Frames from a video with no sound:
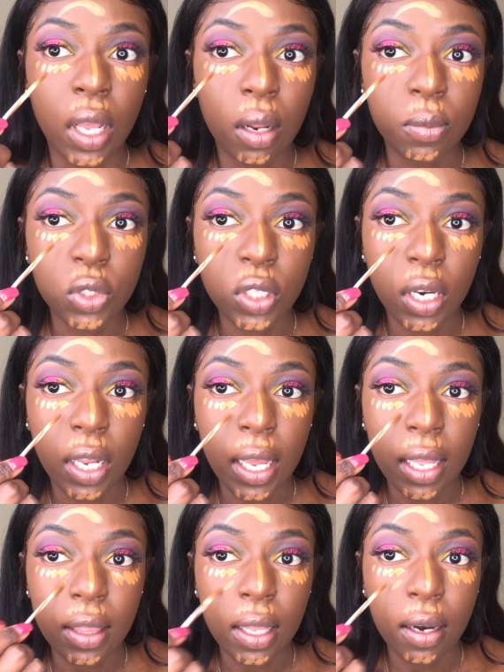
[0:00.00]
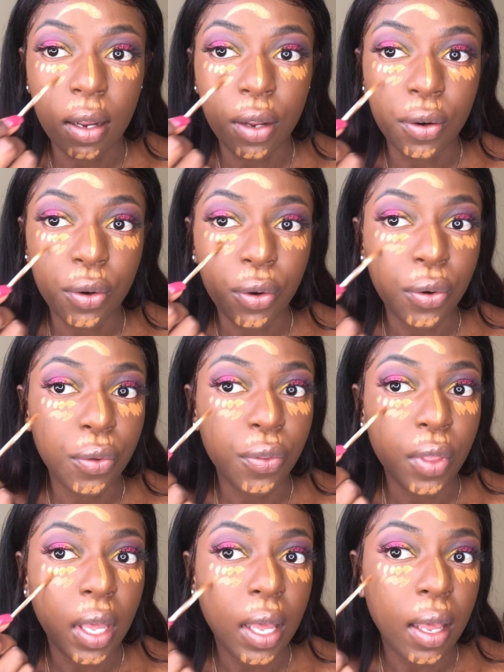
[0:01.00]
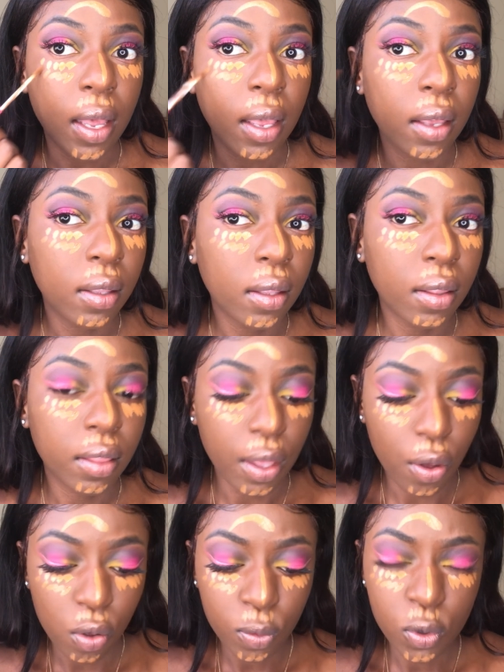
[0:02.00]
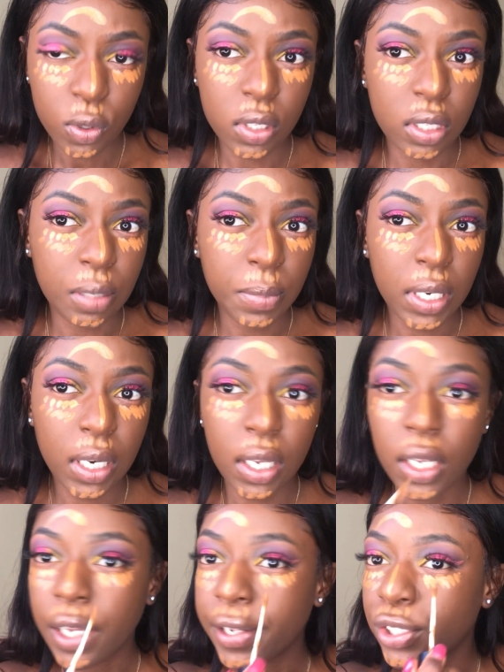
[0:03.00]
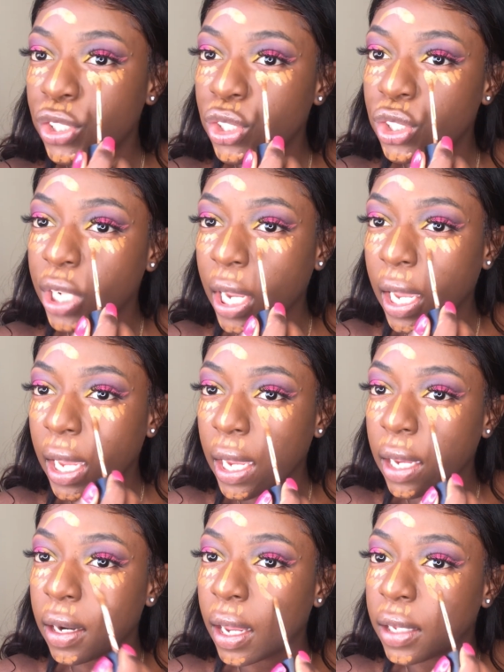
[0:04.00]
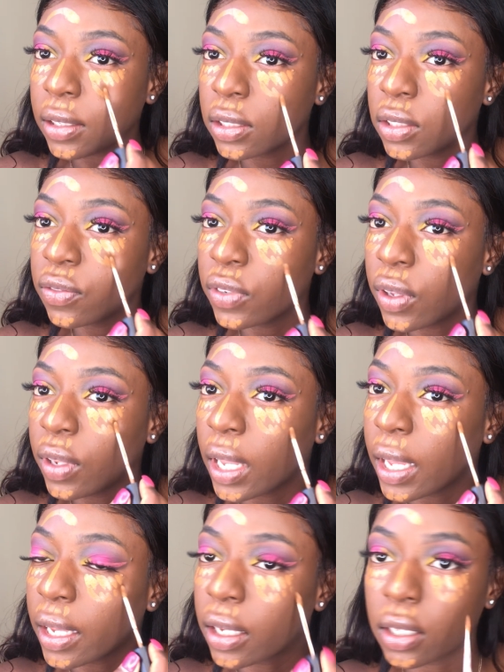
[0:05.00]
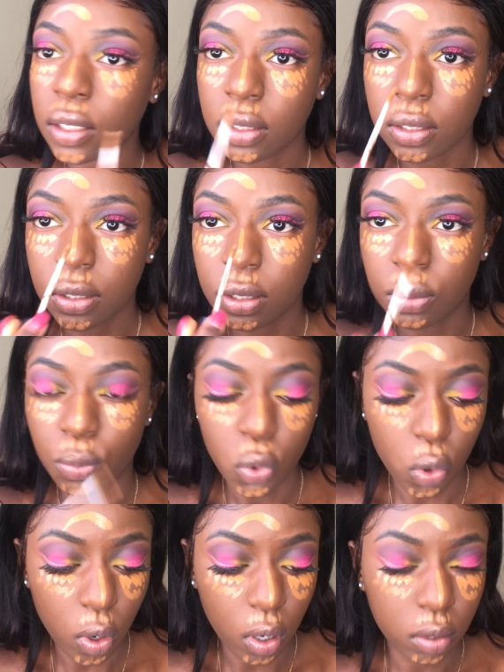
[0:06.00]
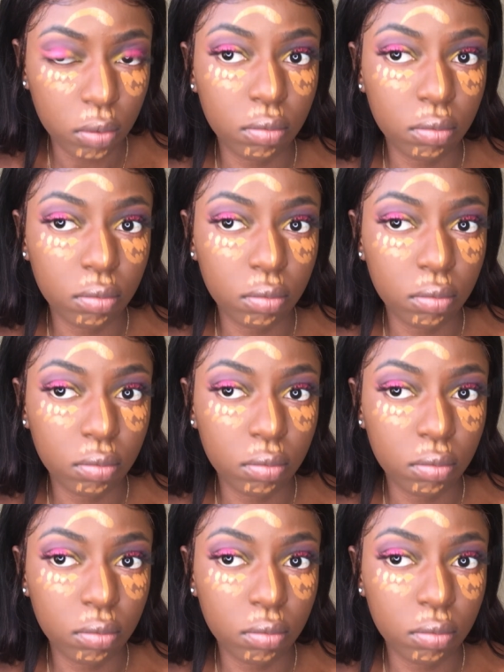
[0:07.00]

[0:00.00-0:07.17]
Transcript: And I'm just gonna add that under the eye. They're almost similar in shade. I just feel like this is more